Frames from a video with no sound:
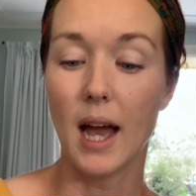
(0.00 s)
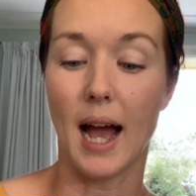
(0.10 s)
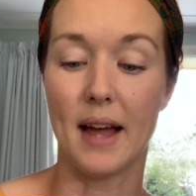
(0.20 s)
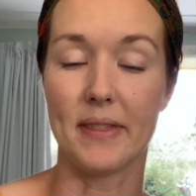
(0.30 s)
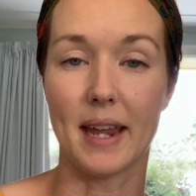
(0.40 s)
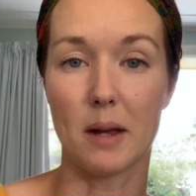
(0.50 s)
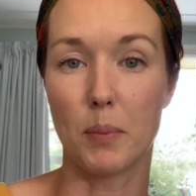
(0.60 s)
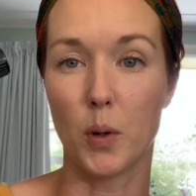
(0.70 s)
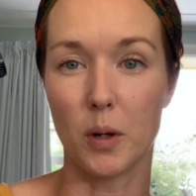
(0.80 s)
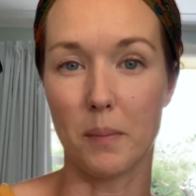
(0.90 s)
and then I
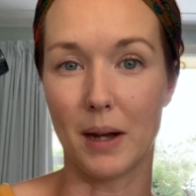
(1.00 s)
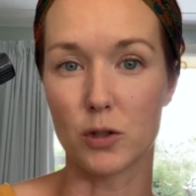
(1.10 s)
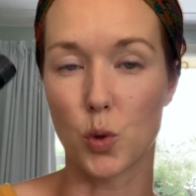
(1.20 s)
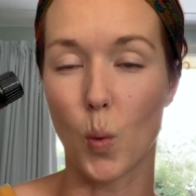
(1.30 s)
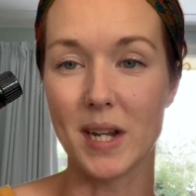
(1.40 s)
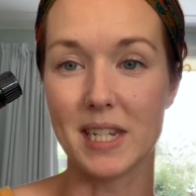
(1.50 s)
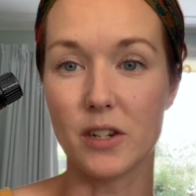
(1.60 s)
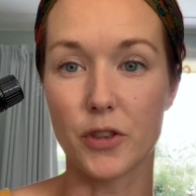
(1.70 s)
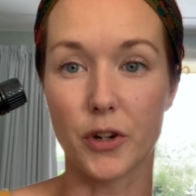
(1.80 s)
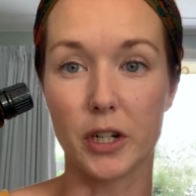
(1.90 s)
put about 20
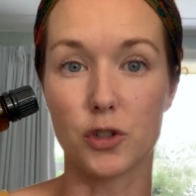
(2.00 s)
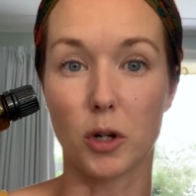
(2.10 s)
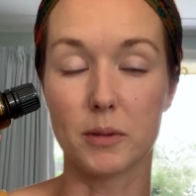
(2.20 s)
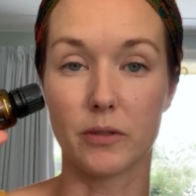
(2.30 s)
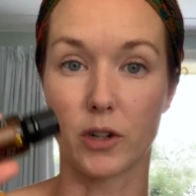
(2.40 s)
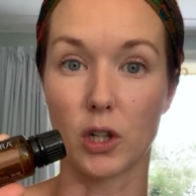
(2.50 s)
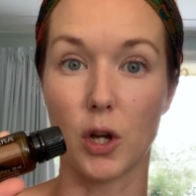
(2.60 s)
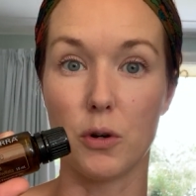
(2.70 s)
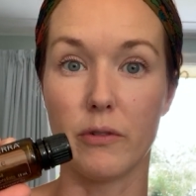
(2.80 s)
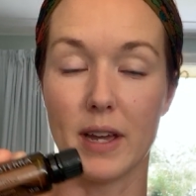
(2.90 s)
to 30 drops of
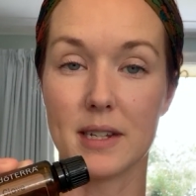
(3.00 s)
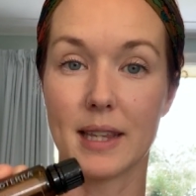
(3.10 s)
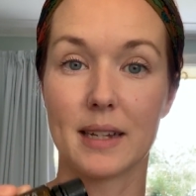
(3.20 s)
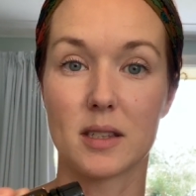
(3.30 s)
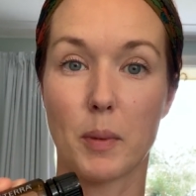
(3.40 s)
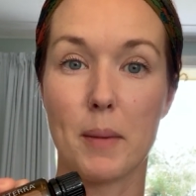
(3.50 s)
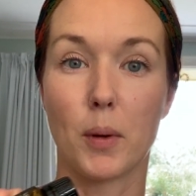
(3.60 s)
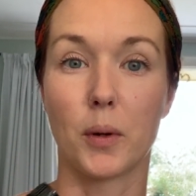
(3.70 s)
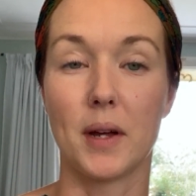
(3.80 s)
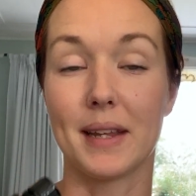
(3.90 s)
clove into that spray
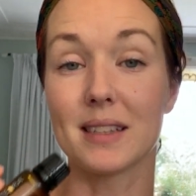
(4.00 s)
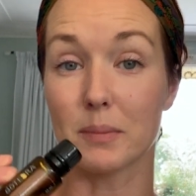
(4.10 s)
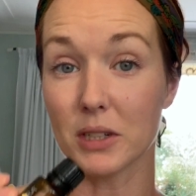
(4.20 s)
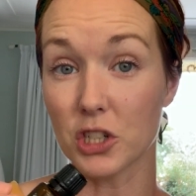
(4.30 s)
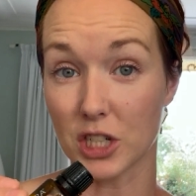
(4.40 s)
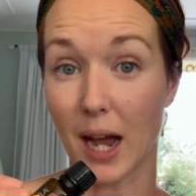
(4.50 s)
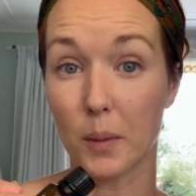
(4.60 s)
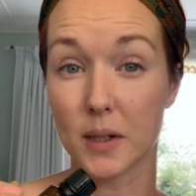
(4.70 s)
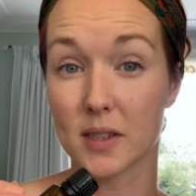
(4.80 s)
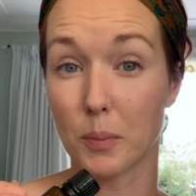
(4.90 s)
bottle, and that's my
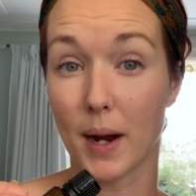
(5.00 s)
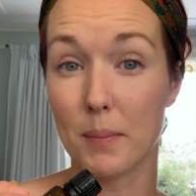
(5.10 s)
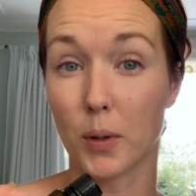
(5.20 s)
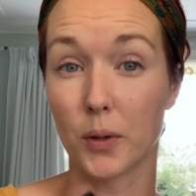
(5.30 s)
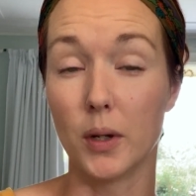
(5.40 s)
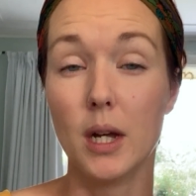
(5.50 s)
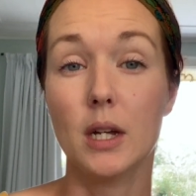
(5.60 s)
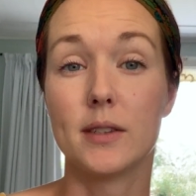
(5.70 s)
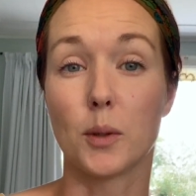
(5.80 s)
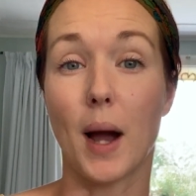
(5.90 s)
shower spray bottle.
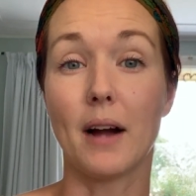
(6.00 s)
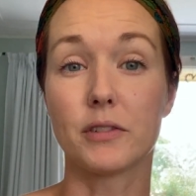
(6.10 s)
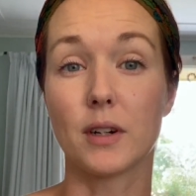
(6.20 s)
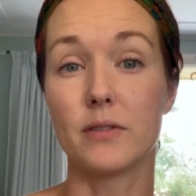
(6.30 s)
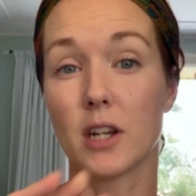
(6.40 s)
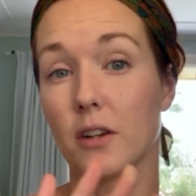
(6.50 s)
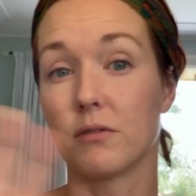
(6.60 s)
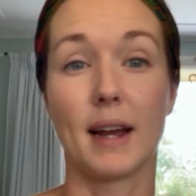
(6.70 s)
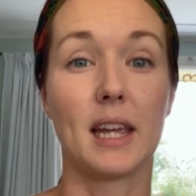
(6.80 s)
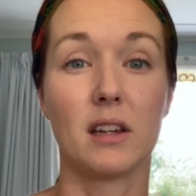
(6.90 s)
So after I've done a
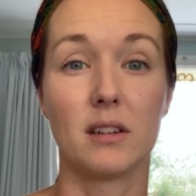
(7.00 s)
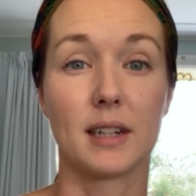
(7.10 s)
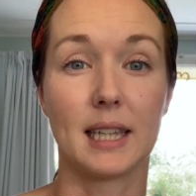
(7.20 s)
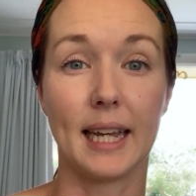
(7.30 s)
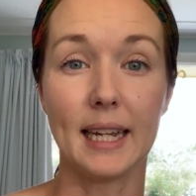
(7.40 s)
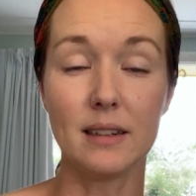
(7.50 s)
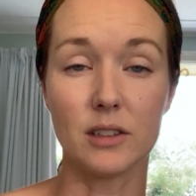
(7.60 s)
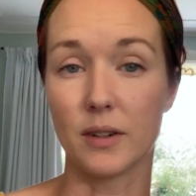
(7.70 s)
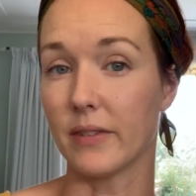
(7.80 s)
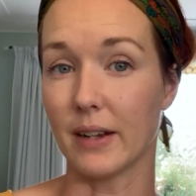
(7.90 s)
regular clean, I
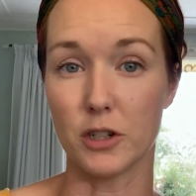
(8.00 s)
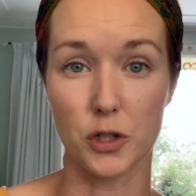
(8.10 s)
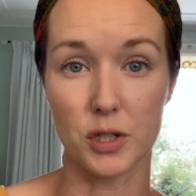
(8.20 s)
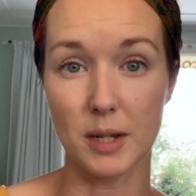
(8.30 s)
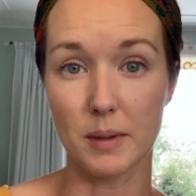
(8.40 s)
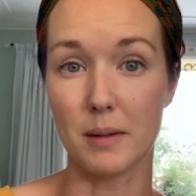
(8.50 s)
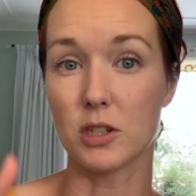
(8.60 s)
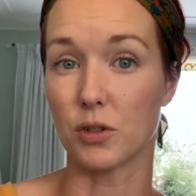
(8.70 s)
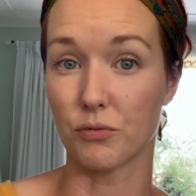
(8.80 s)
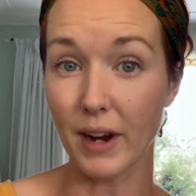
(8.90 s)
don't even have to do a deep clean,
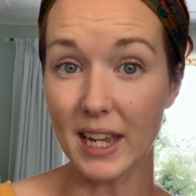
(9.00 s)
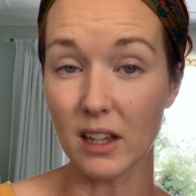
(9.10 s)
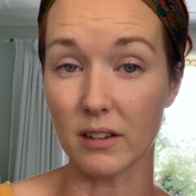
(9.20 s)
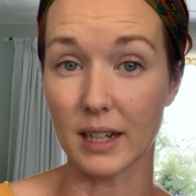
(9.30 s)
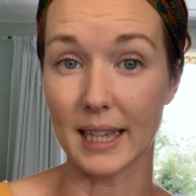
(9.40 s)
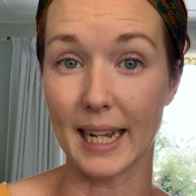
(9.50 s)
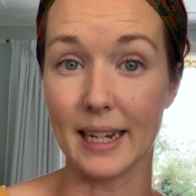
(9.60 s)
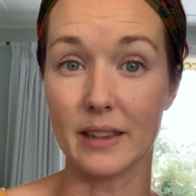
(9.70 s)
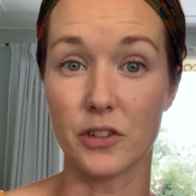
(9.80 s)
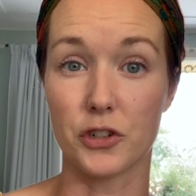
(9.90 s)
just a regular
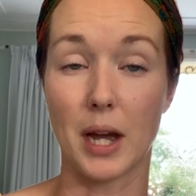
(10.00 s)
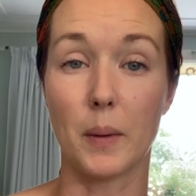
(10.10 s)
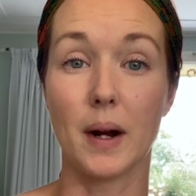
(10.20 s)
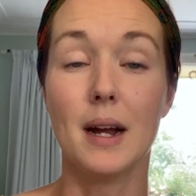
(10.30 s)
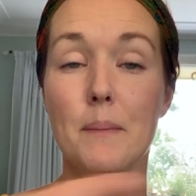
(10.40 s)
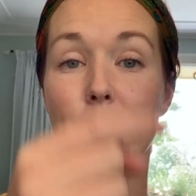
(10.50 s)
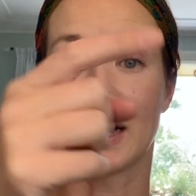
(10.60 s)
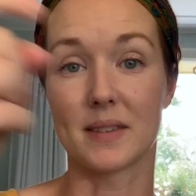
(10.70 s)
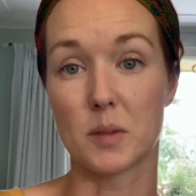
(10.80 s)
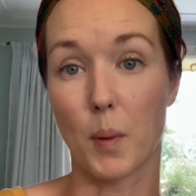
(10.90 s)
clean in the shower,
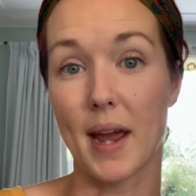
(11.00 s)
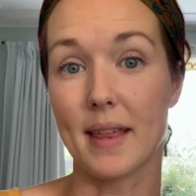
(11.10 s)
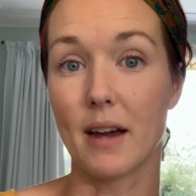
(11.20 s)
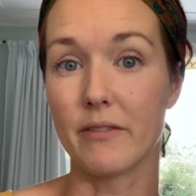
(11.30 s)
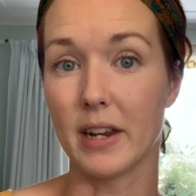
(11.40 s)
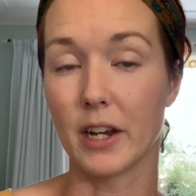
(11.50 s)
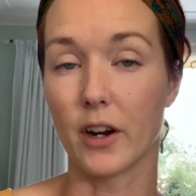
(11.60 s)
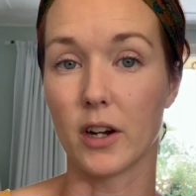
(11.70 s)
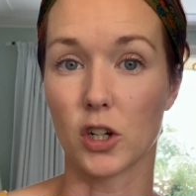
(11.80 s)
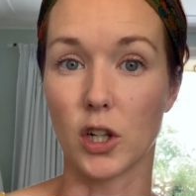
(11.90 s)
I'll spray that
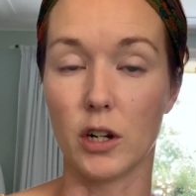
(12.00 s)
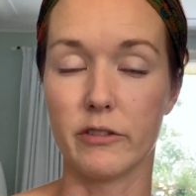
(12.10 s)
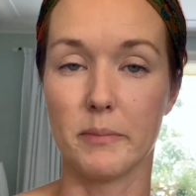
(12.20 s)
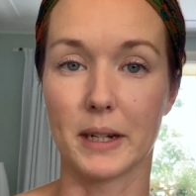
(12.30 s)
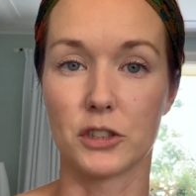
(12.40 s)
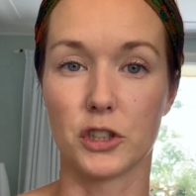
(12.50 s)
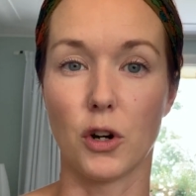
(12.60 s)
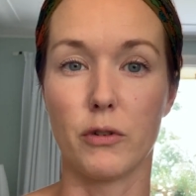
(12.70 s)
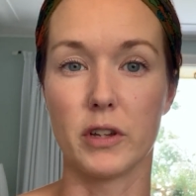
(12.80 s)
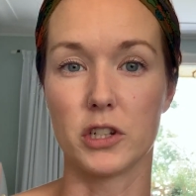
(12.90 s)
vinegar and clove mixture
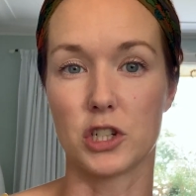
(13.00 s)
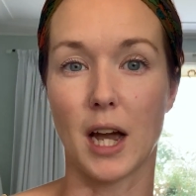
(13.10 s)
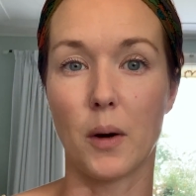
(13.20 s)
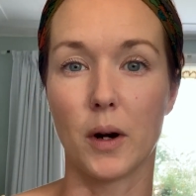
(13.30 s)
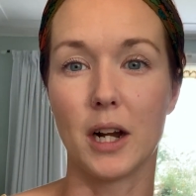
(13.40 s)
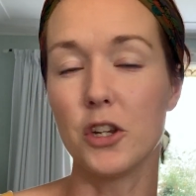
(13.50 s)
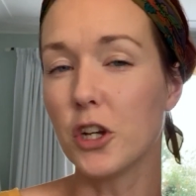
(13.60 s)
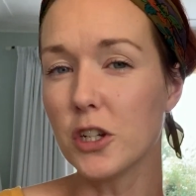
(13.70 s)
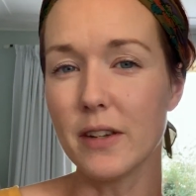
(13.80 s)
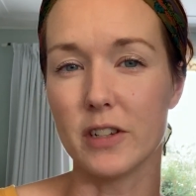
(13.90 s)
over the shower. And you
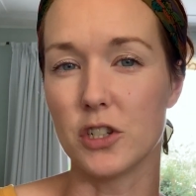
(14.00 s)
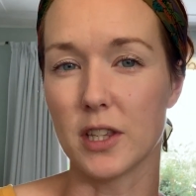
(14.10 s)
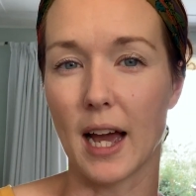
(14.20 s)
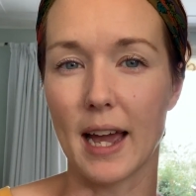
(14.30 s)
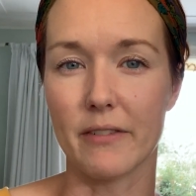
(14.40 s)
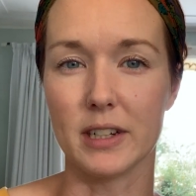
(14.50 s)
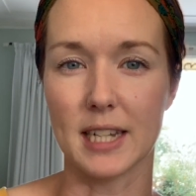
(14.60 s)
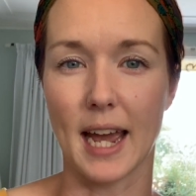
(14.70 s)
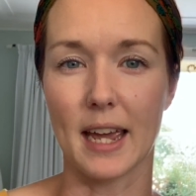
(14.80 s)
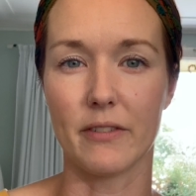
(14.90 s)
could even do that every
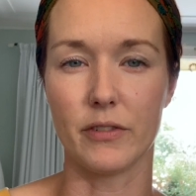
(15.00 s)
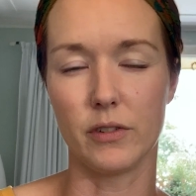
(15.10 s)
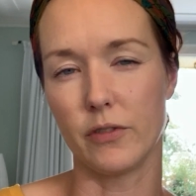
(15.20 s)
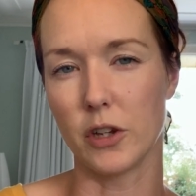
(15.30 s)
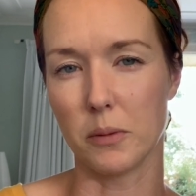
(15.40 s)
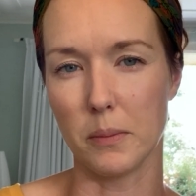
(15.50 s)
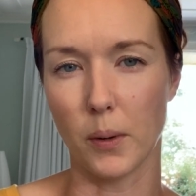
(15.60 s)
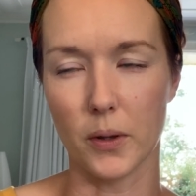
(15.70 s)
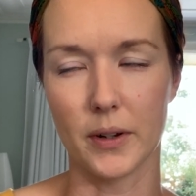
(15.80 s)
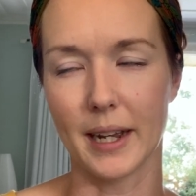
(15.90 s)
day if you can be
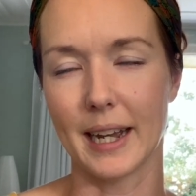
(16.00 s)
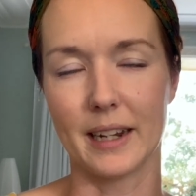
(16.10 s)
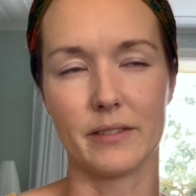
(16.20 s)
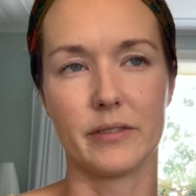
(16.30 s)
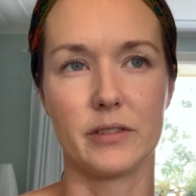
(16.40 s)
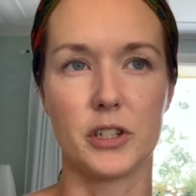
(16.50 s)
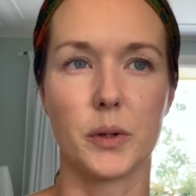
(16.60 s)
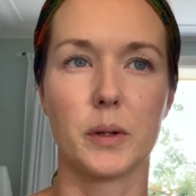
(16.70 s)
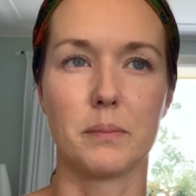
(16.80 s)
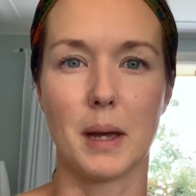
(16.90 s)
bothered. I kind of do
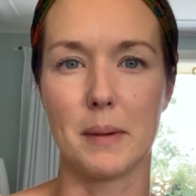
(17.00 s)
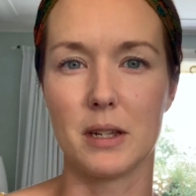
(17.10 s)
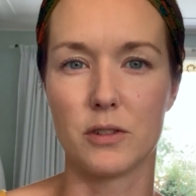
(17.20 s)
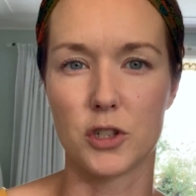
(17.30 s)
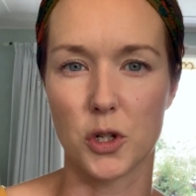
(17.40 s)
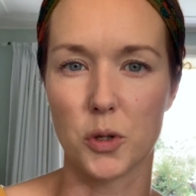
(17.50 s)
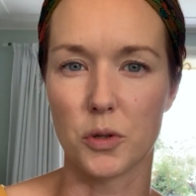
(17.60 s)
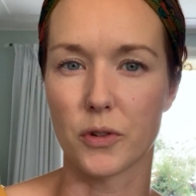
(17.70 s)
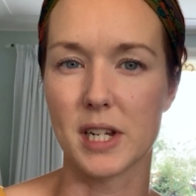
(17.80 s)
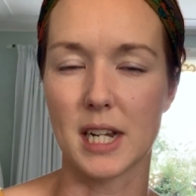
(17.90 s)
it maybe
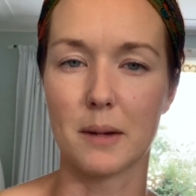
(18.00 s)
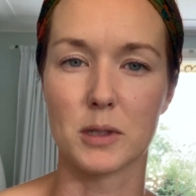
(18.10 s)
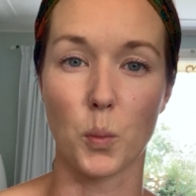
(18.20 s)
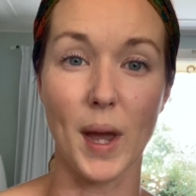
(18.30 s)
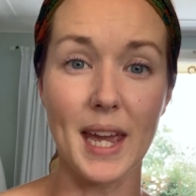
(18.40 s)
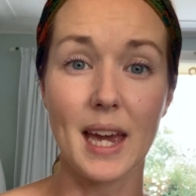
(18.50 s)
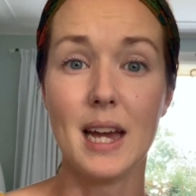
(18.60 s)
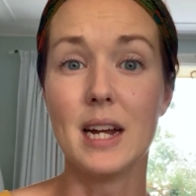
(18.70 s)
2-3 times a week.